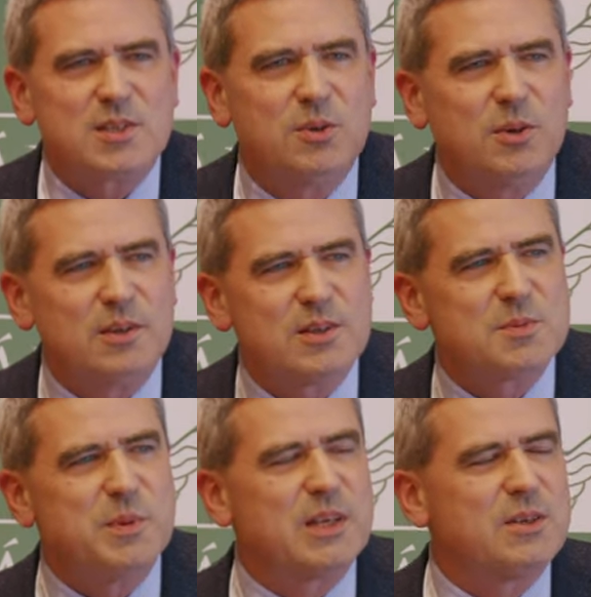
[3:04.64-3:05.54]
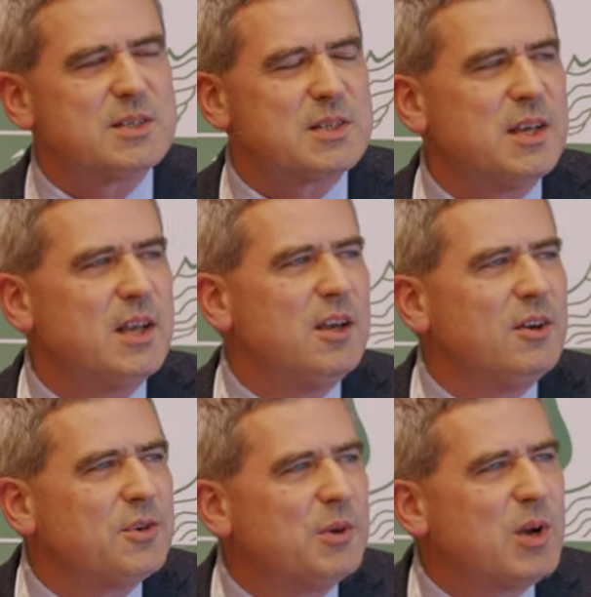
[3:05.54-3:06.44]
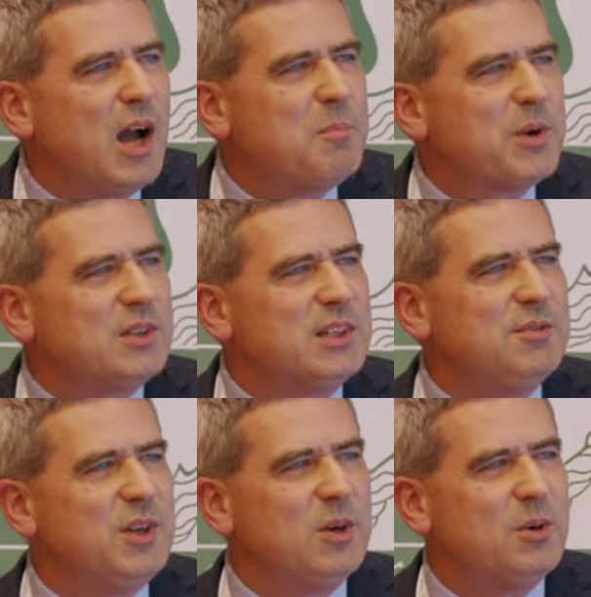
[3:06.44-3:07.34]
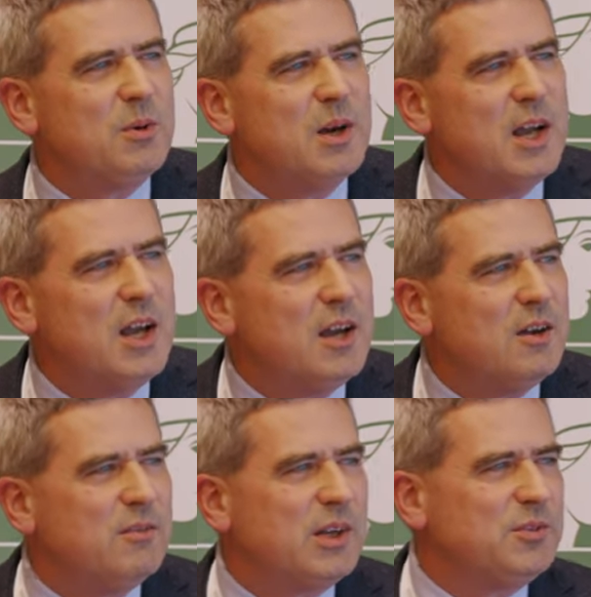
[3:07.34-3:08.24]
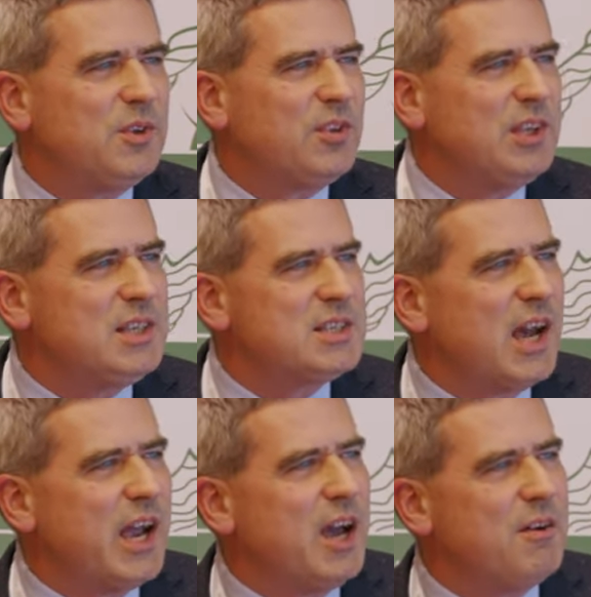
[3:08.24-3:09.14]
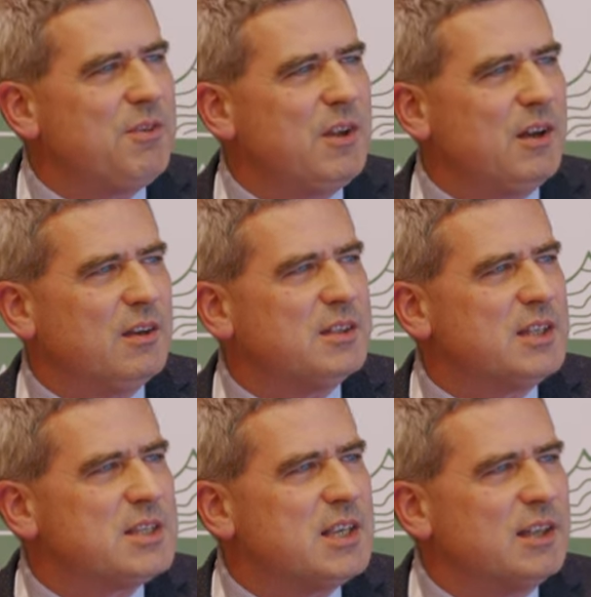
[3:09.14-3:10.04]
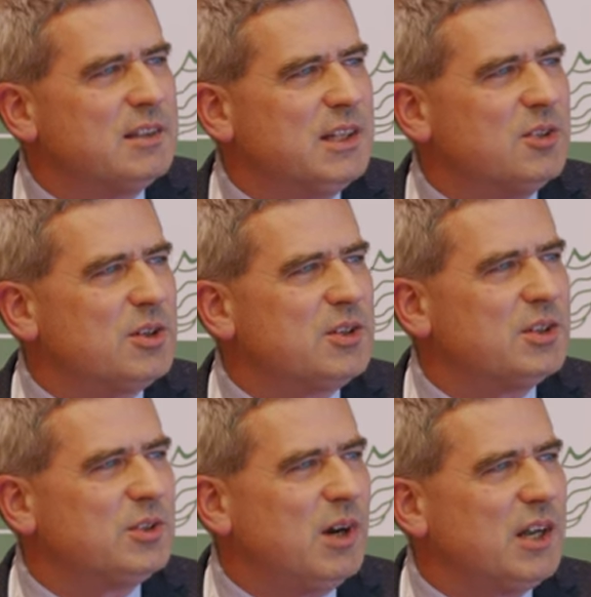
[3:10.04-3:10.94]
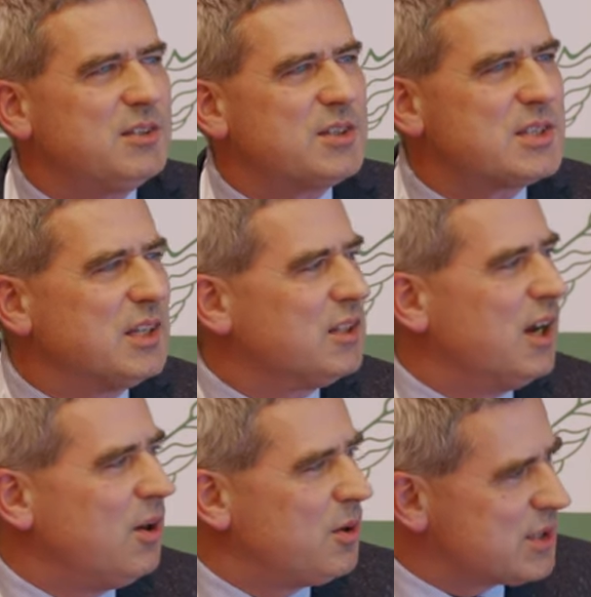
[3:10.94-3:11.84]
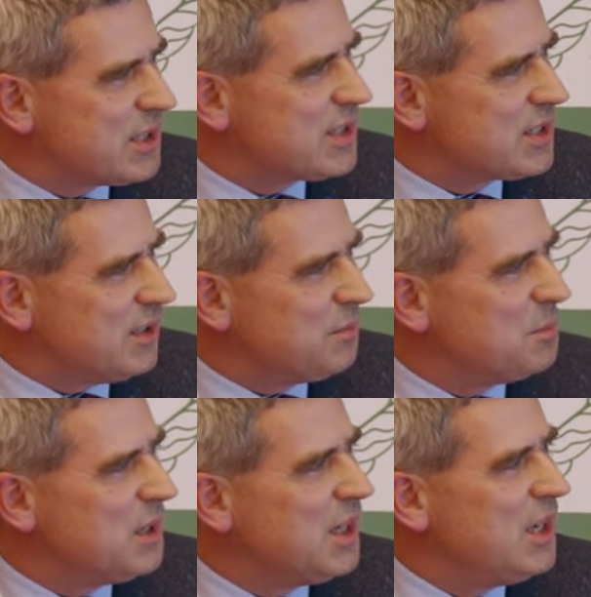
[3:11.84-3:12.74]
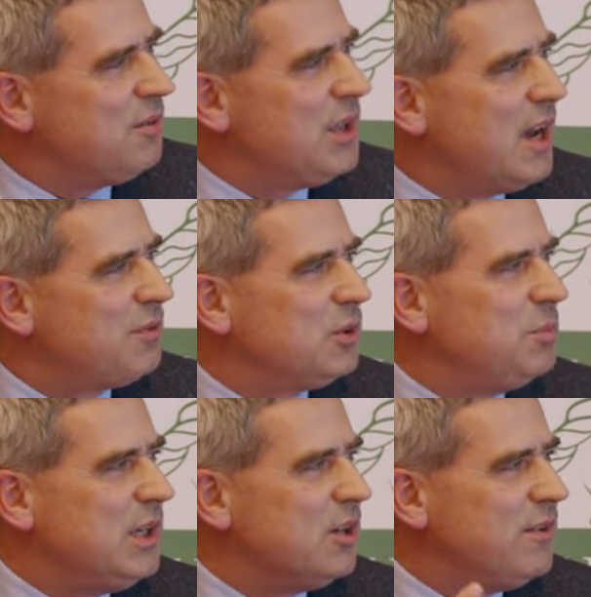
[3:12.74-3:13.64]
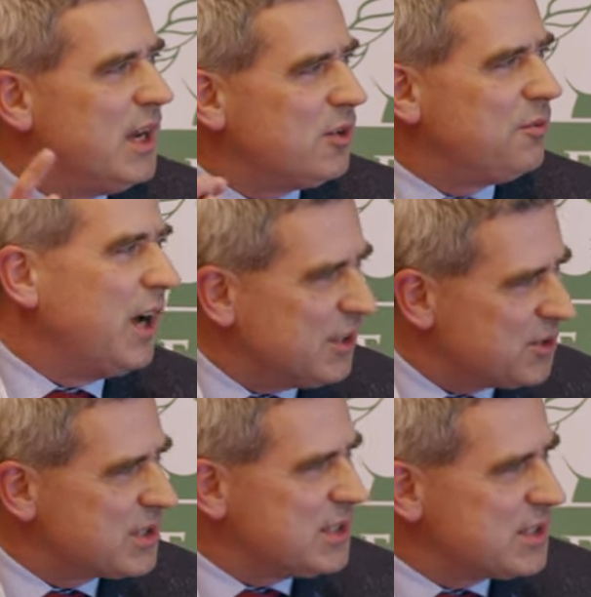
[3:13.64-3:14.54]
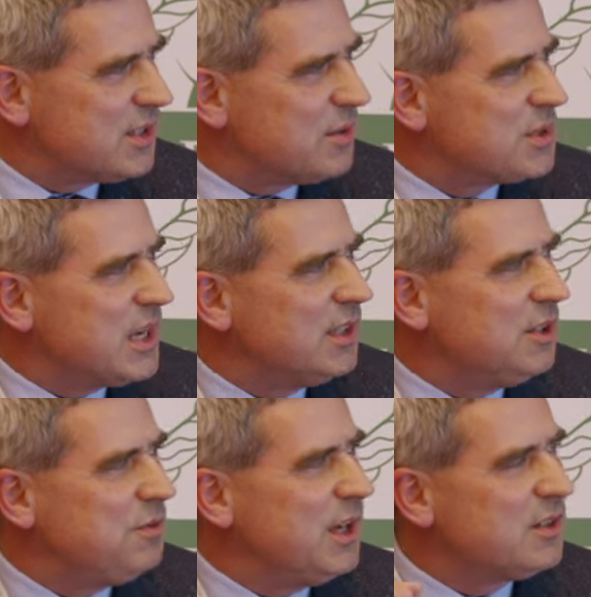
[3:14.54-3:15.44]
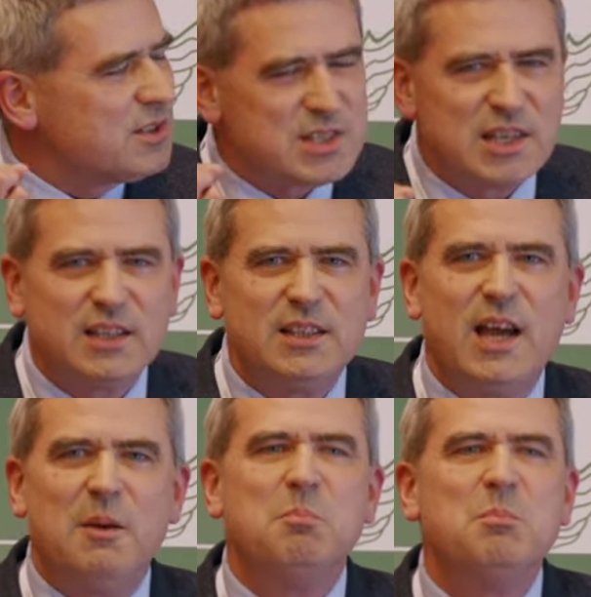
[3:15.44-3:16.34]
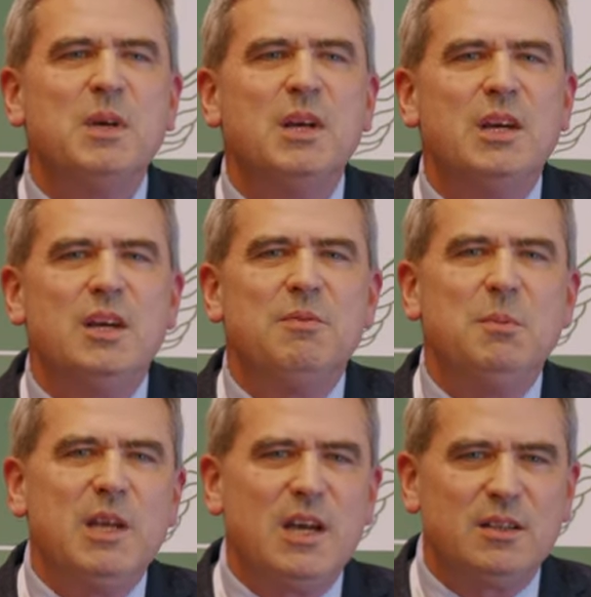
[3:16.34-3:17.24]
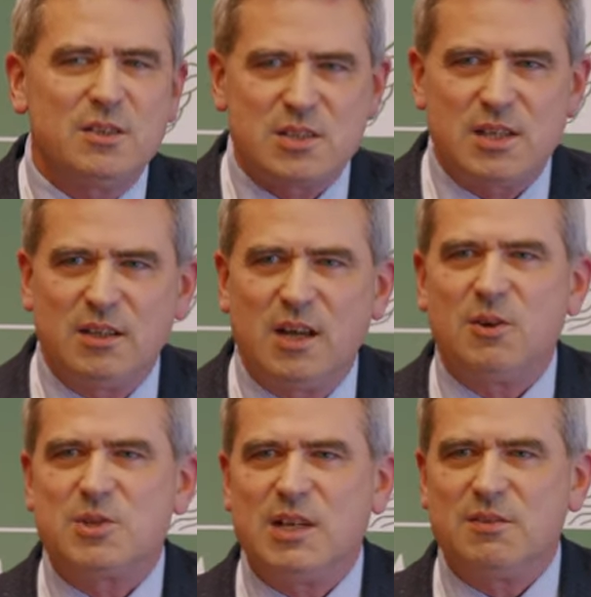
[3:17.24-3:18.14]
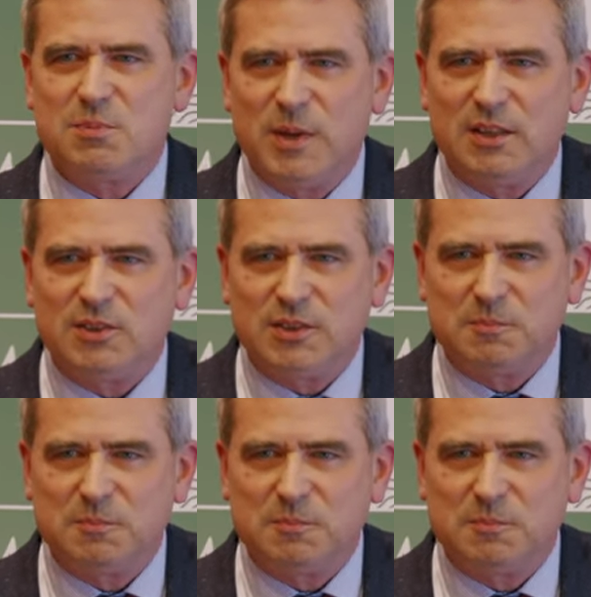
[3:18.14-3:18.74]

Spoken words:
scholars, because from comparative law, one of the things I have learned is that in order to understand our system, we have to be aware of other systems. And if we understand them, we may understand ourselves better.